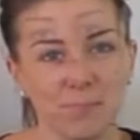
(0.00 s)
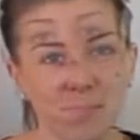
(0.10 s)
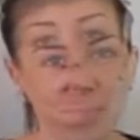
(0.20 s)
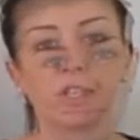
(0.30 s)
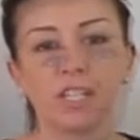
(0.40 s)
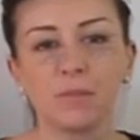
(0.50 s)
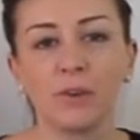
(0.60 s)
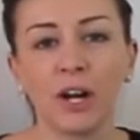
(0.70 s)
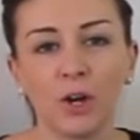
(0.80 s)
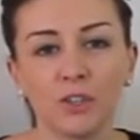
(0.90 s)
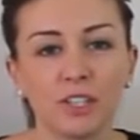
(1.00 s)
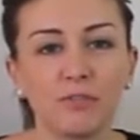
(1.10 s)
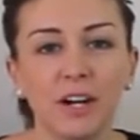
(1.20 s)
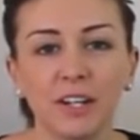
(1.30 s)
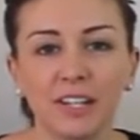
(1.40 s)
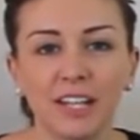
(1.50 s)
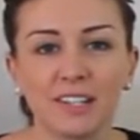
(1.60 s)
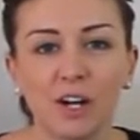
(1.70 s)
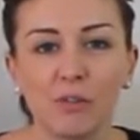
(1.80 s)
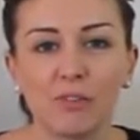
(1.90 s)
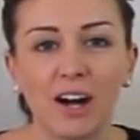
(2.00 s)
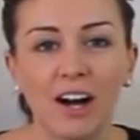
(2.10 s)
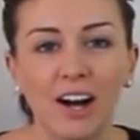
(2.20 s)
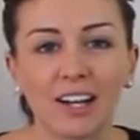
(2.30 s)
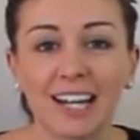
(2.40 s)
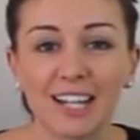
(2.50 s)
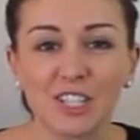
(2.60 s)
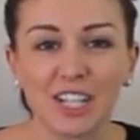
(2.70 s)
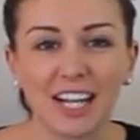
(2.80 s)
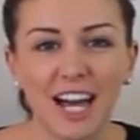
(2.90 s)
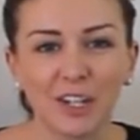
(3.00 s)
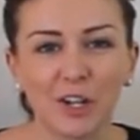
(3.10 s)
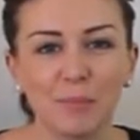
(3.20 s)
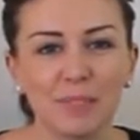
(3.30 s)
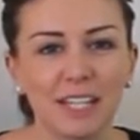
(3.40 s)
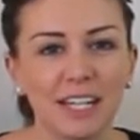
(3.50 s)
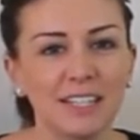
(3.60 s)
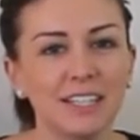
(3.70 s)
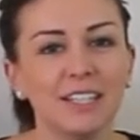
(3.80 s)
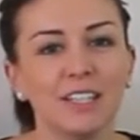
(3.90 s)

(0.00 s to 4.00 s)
Which leads me right on to the final letter of our catcher anagram today.